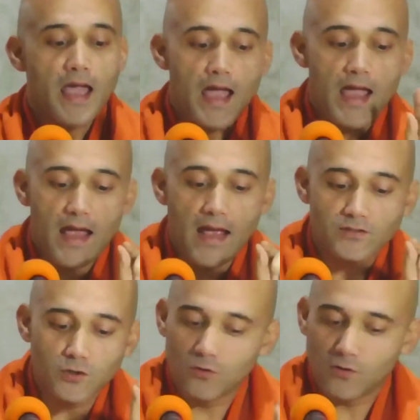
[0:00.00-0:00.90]
And
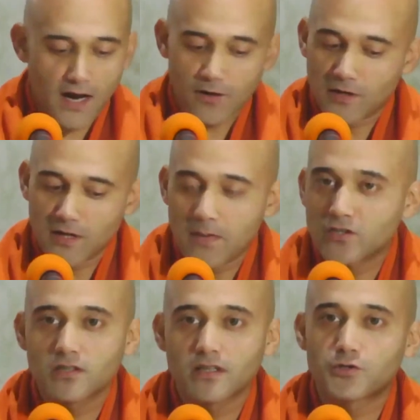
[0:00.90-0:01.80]
so I already
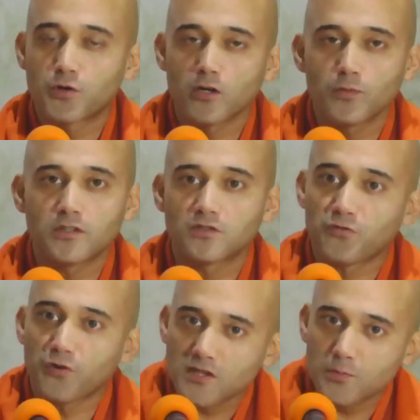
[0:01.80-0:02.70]
mentioned that Sri Aurobindo's
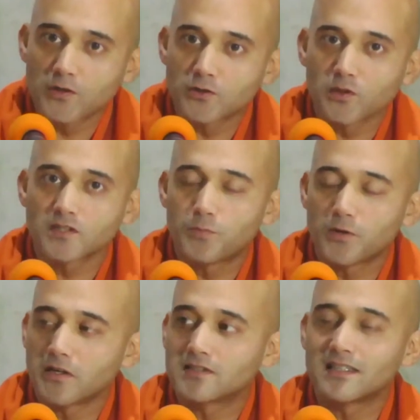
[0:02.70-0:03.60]
first spiritual
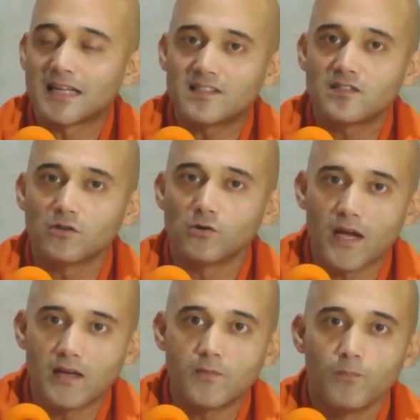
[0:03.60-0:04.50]
experience in
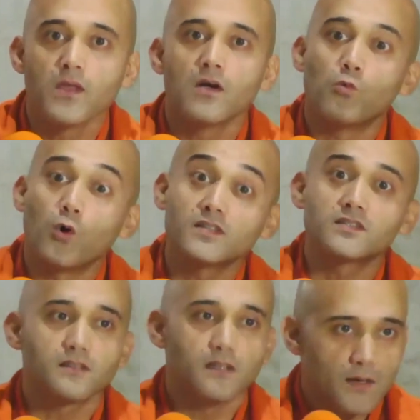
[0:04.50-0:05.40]
1908
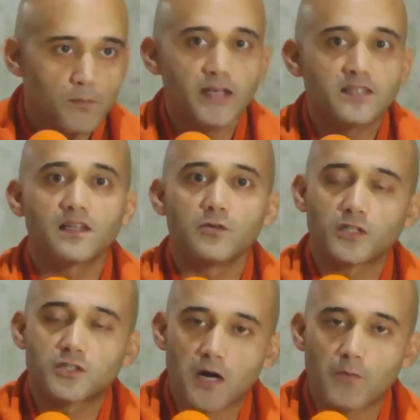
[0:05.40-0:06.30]
was basically what
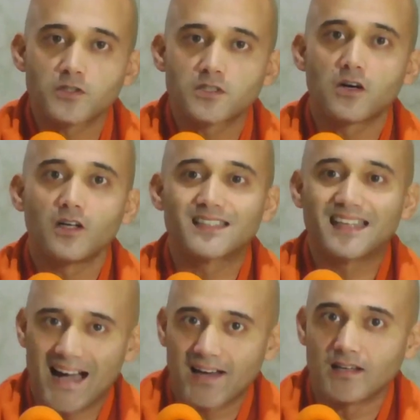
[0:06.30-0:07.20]
Sri Ramakrishna calls
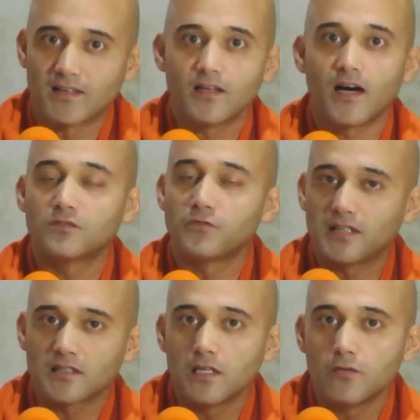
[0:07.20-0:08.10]
jnana, Advaitik
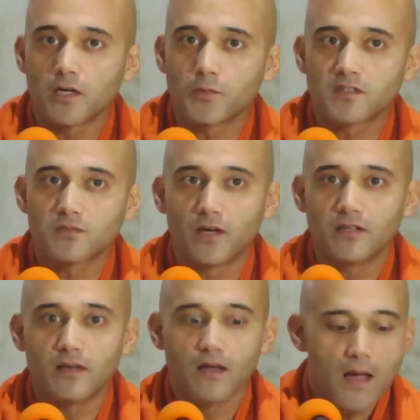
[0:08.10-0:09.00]
Nirvikalpa Samadhi.